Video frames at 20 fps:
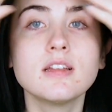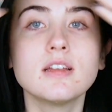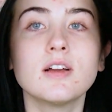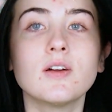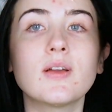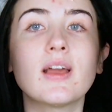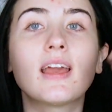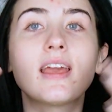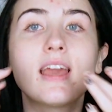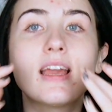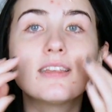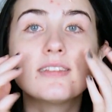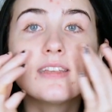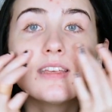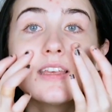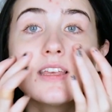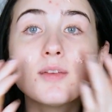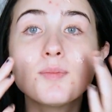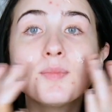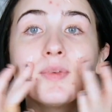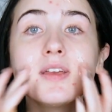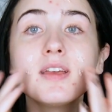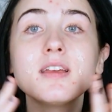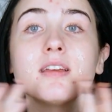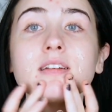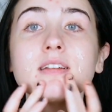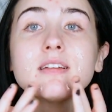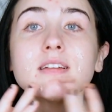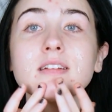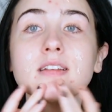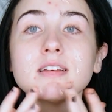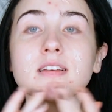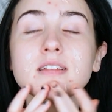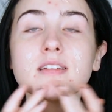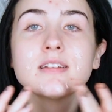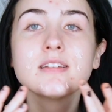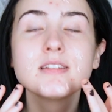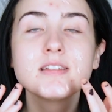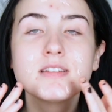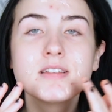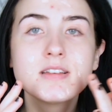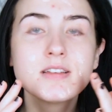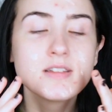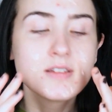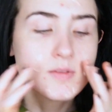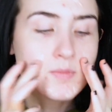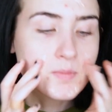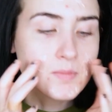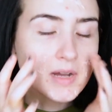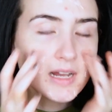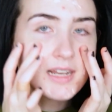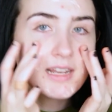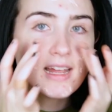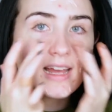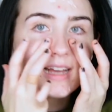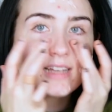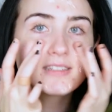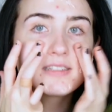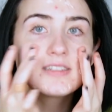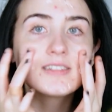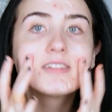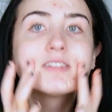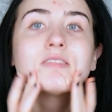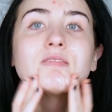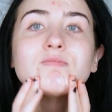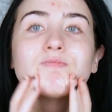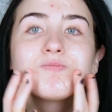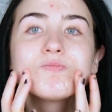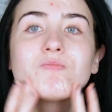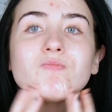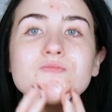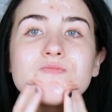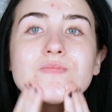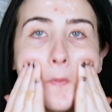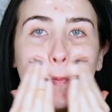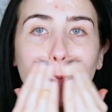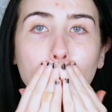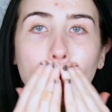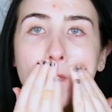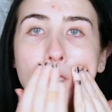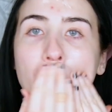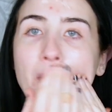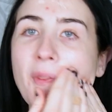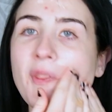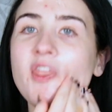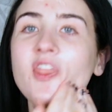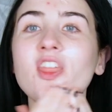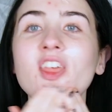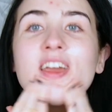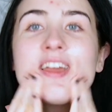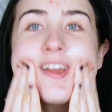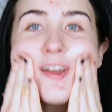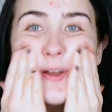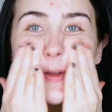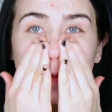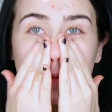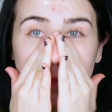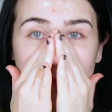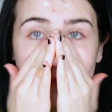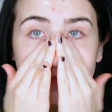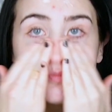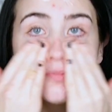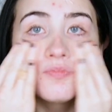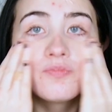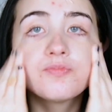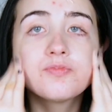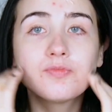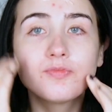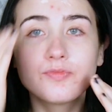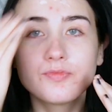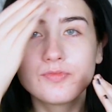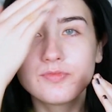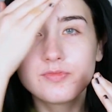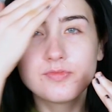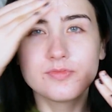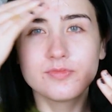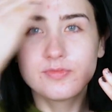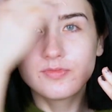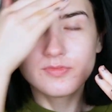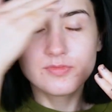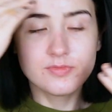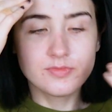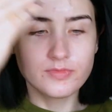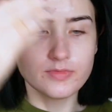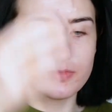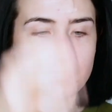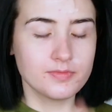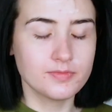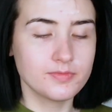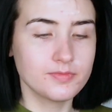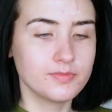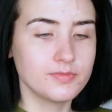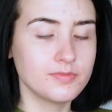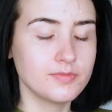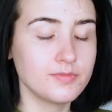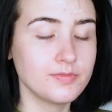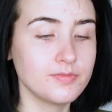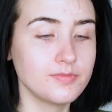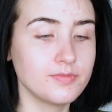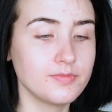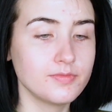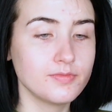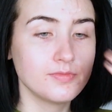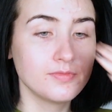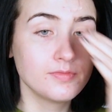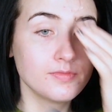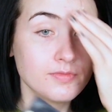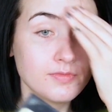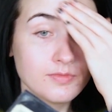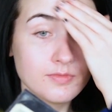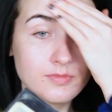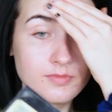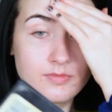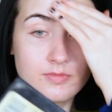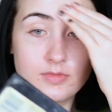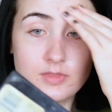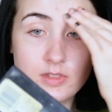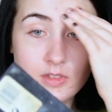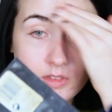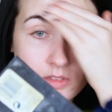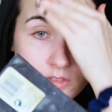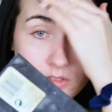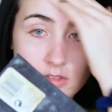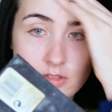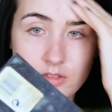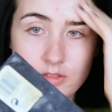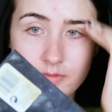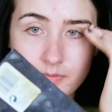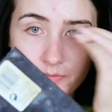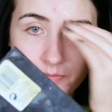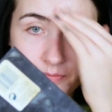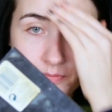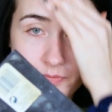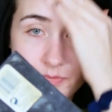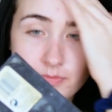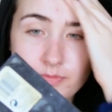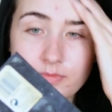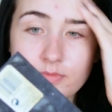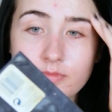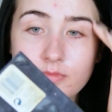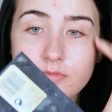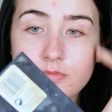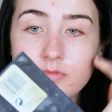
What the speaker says: Okay, Casey, give me my next thing. Alright. A mutant species of humans escapes from a